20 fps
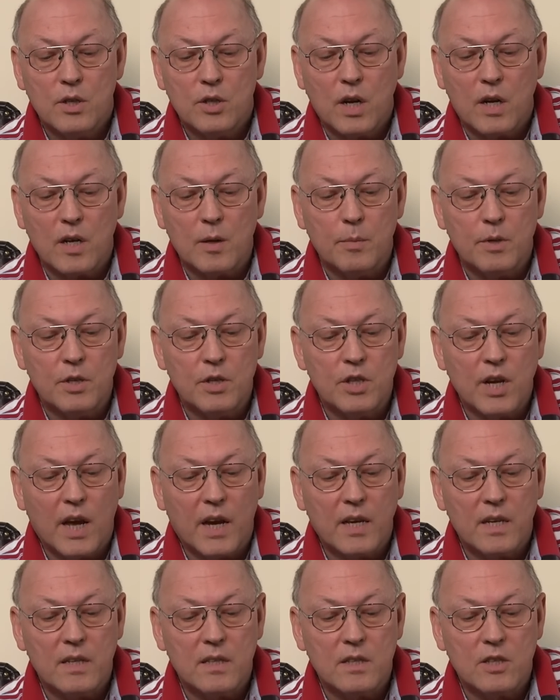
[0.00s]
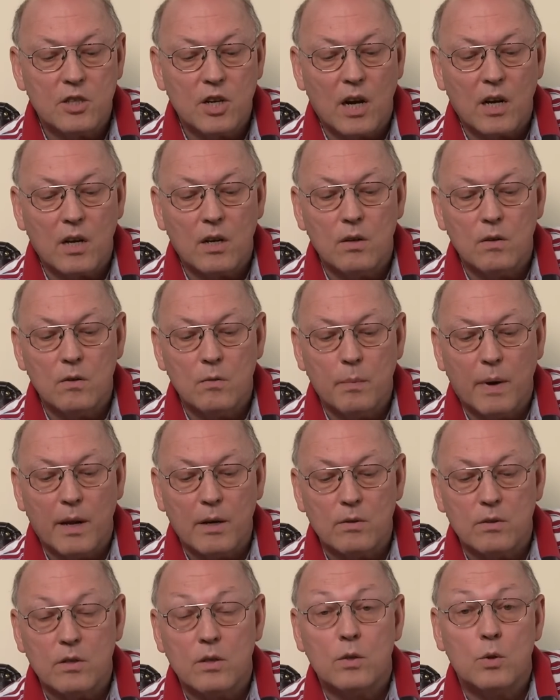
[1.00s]
Gentleman Jack is charcoal
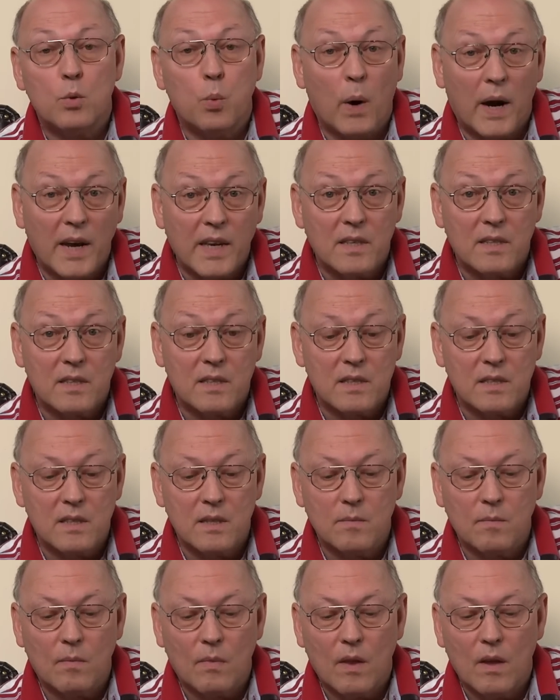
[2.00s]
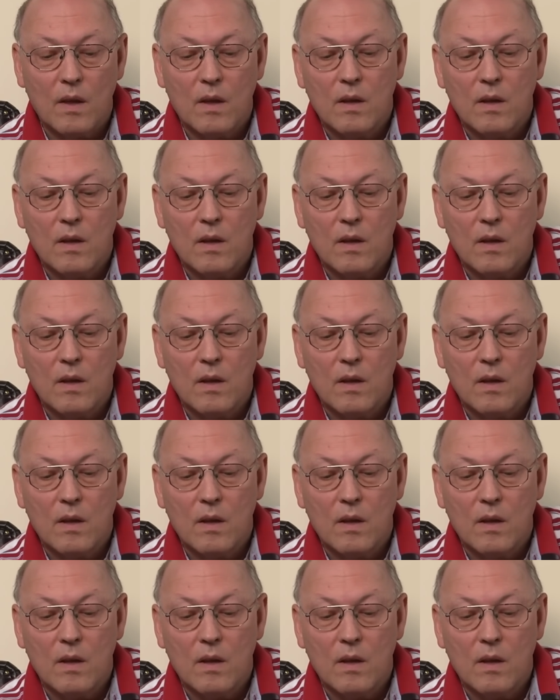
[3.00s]
mellowed twice.